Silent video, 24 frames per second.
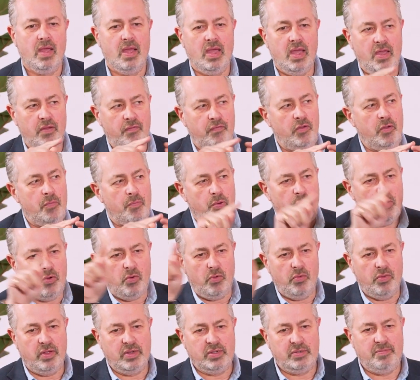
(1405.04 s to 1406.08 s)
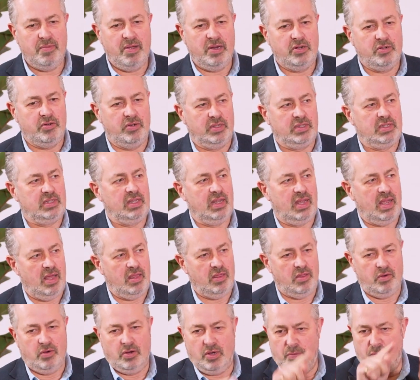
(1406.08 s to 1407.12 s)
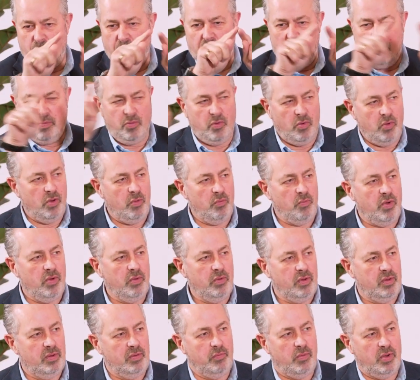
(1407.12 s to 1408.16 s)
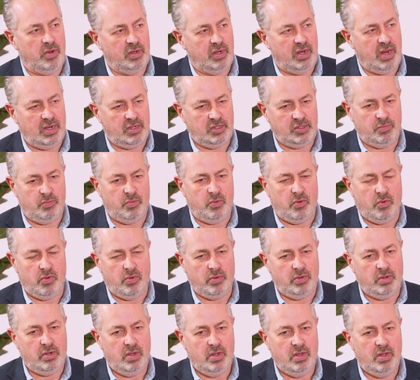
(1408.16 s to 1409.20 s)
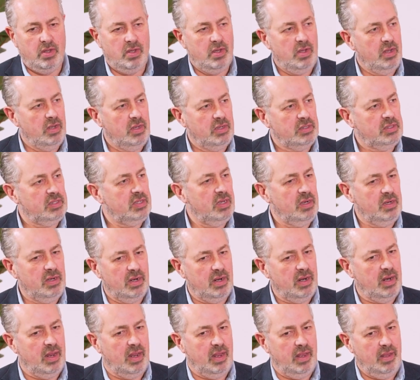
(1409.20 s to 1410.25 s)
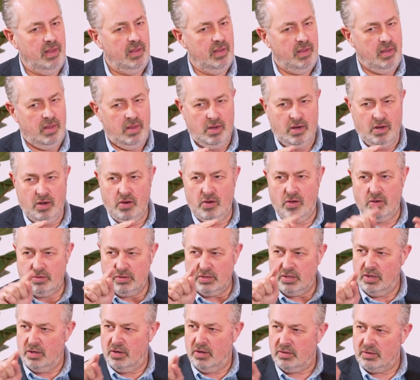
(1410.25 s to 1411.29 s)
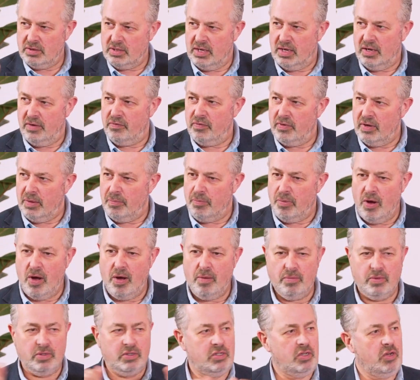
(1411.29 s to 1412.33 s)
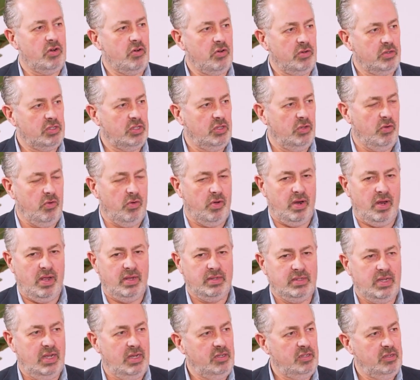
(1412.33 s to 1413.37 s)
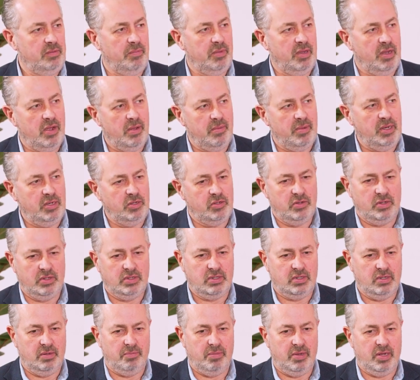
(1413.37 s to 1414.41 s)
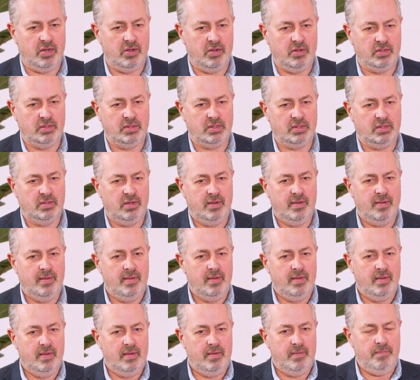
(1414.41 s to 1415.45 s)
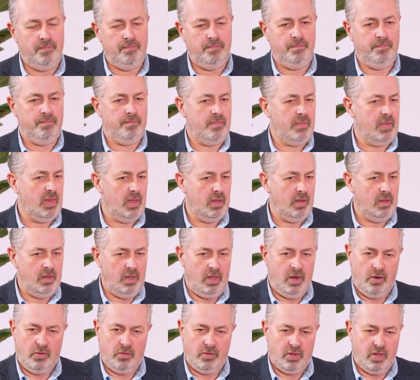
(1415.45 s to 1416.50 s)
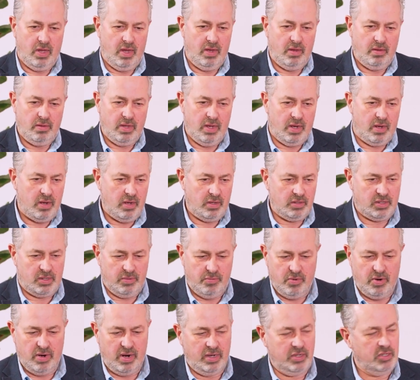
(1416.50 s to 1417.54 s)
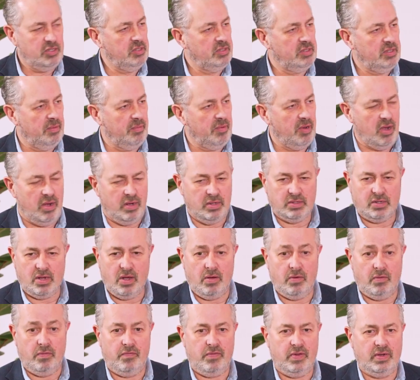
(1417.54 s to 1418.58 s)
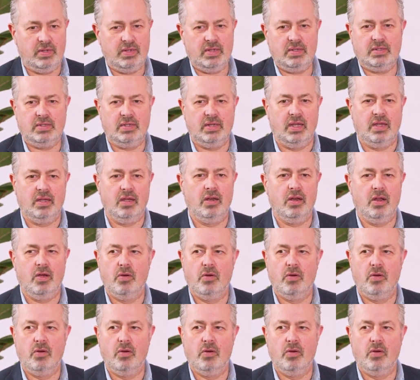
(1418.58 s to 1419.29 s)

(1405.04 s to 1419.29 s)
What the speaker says: If you put all those metrics together and you put them all on one dashboard, suddenly lots and lots of different departments across the organisation become interested because the customer relationship guys go, fantastic,